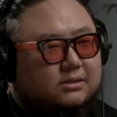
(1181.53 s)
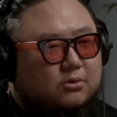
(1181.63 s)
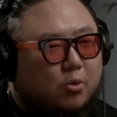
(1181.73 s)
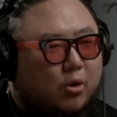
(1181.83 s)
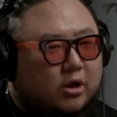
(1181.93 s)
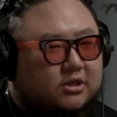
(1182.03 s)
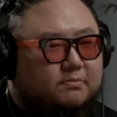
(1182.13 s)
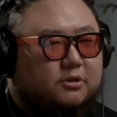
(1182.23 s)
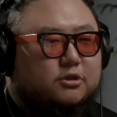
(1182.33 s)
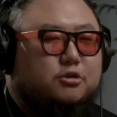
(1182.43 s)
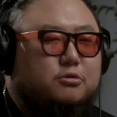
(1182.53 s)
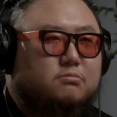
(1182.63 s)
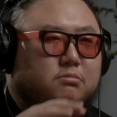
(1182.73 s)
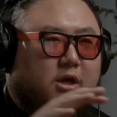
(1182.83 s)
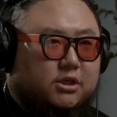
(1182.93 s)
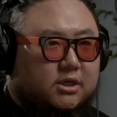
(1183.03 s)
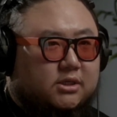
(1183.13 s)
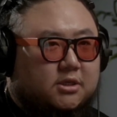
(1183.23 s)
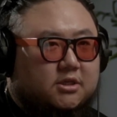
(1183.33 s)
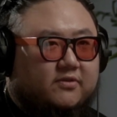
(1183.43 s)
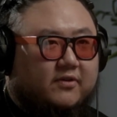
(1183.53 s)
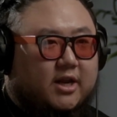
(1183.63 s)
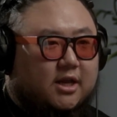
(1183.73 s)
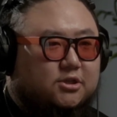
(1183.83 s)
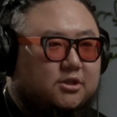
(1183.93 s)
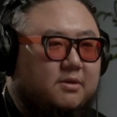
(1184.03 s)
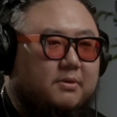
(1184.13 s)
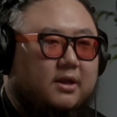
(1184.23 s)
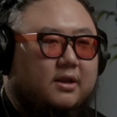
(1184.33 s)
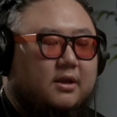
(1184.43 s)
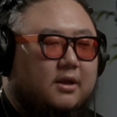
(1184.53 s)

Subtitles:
wanting to put too much into this financially, but